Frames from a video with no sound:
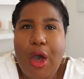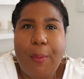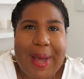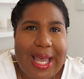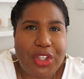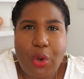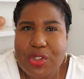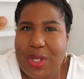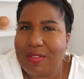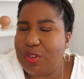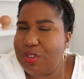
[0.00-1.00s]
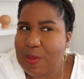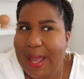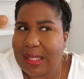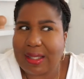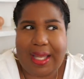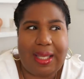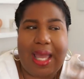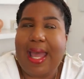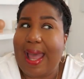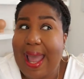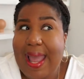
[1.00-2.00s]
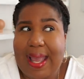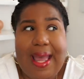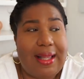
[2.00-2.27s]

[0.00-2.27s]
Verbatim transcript: but you also have to respect like hey